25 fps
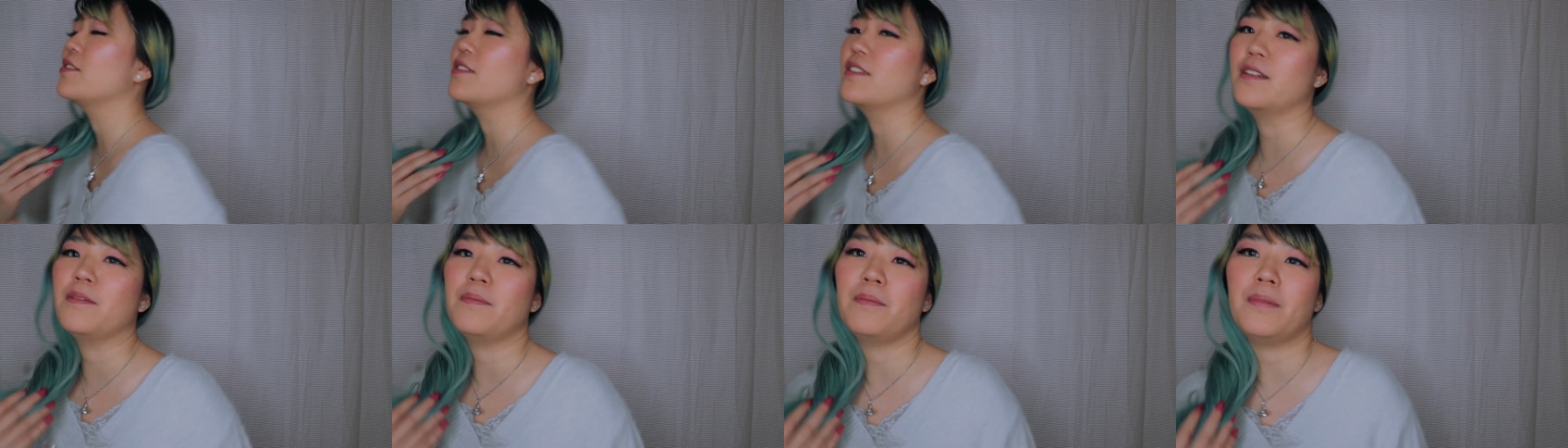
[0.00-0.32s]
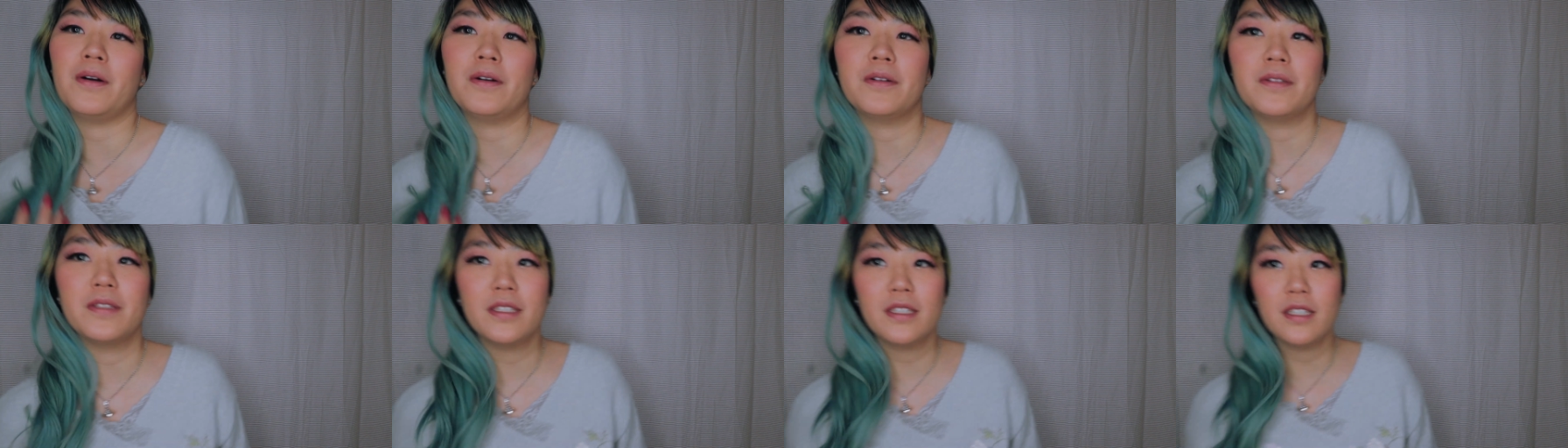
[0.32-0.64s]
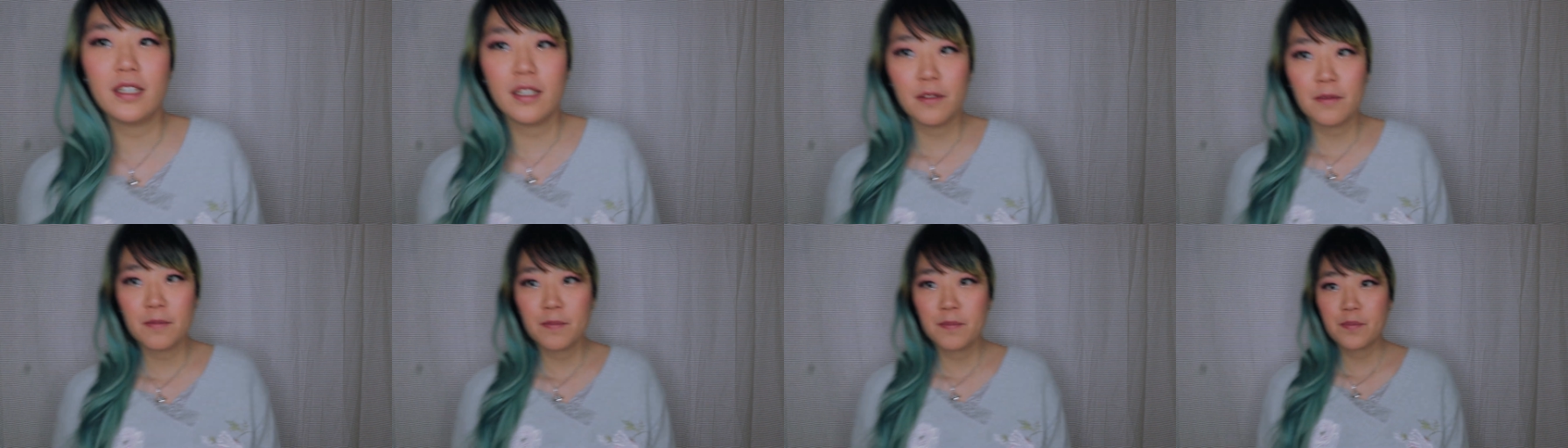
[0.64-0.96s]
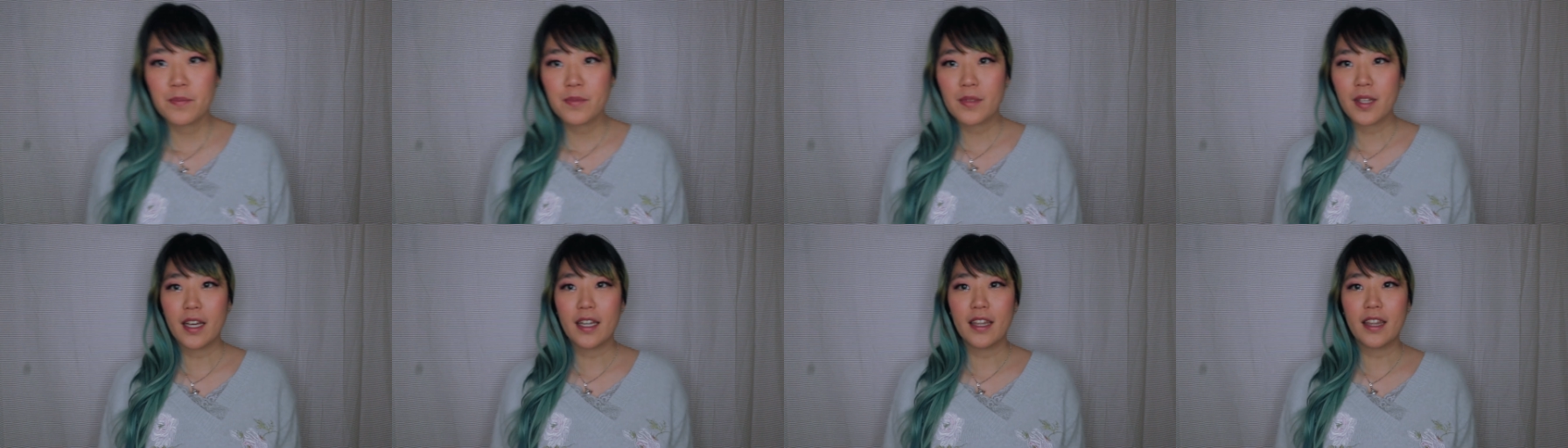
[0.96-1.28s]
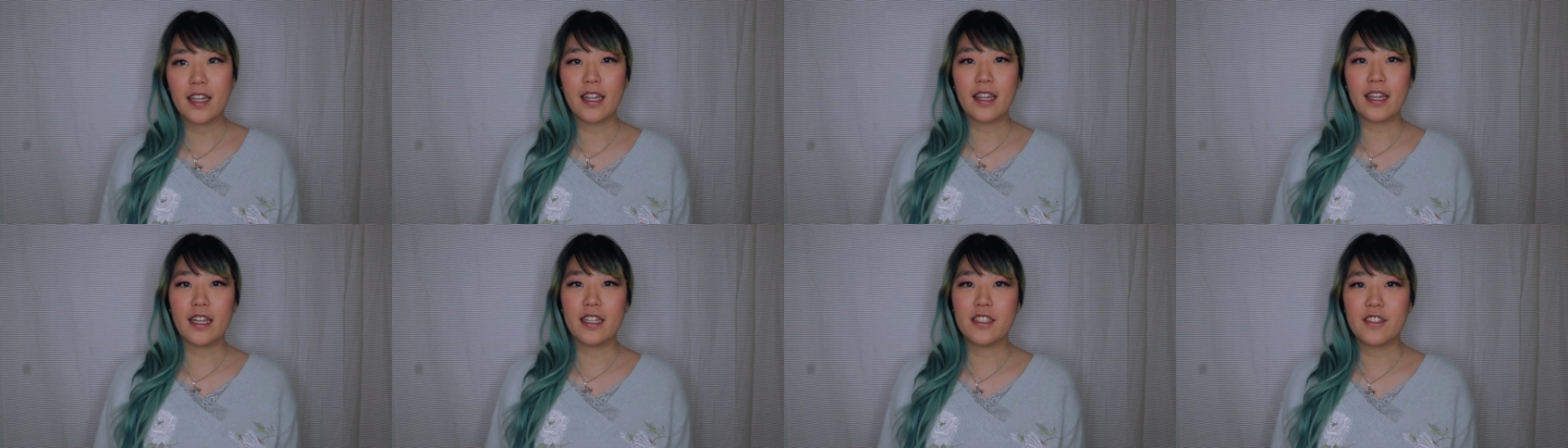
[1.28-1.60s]
little bows. I
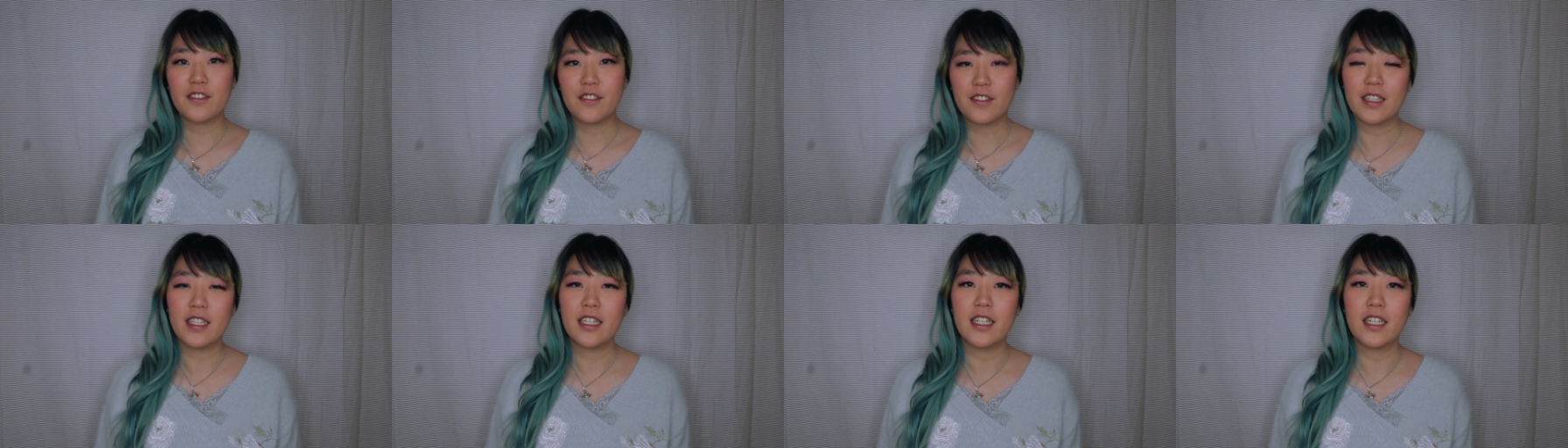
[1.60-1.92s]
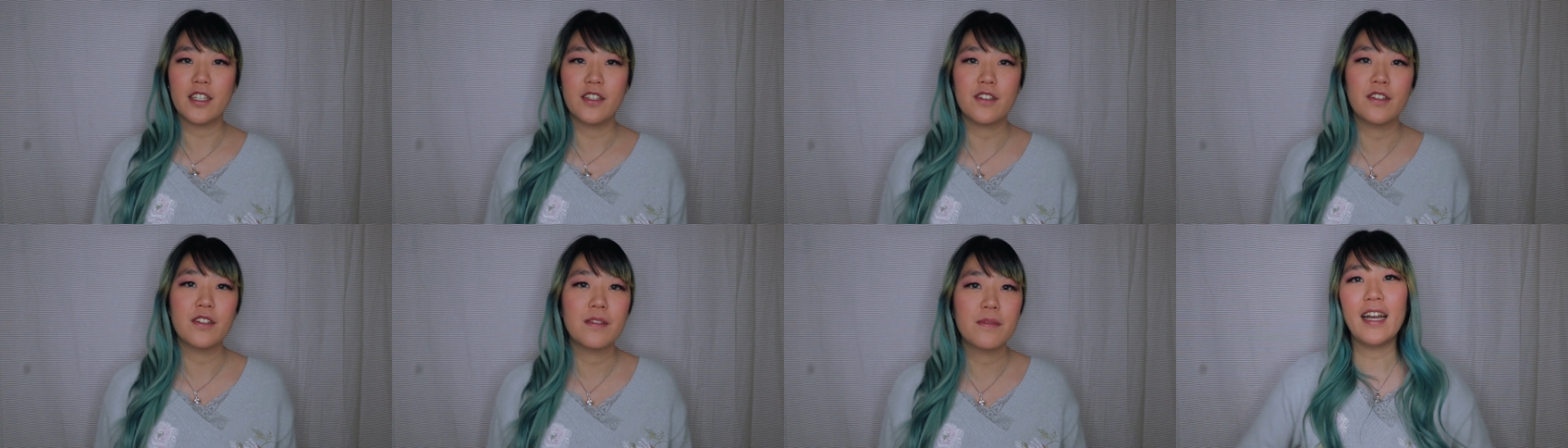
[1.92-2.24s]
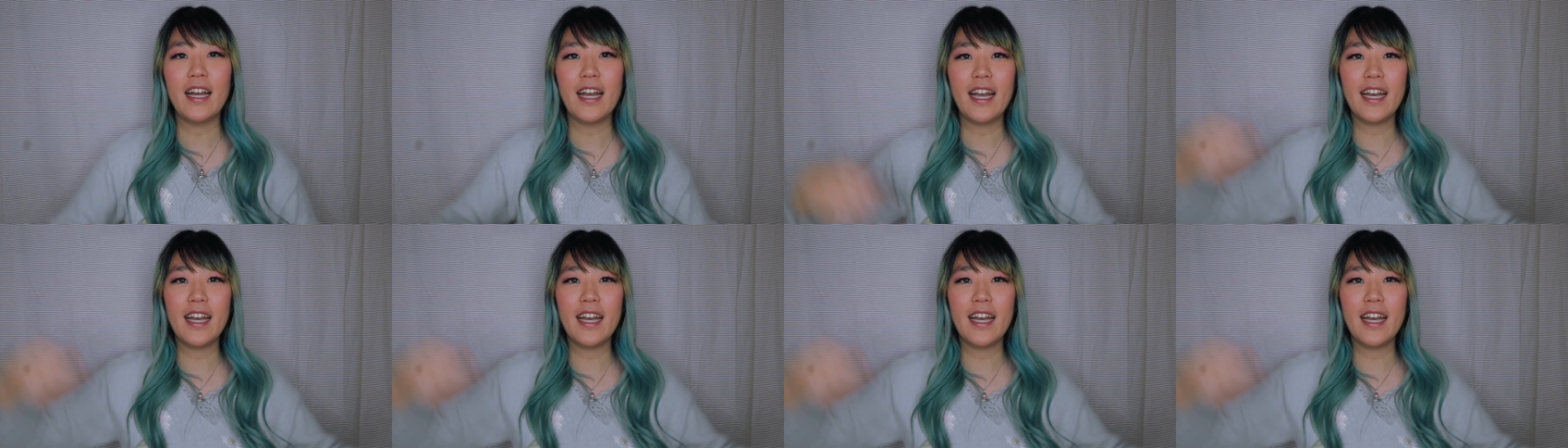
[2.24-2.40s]
think that's really cute.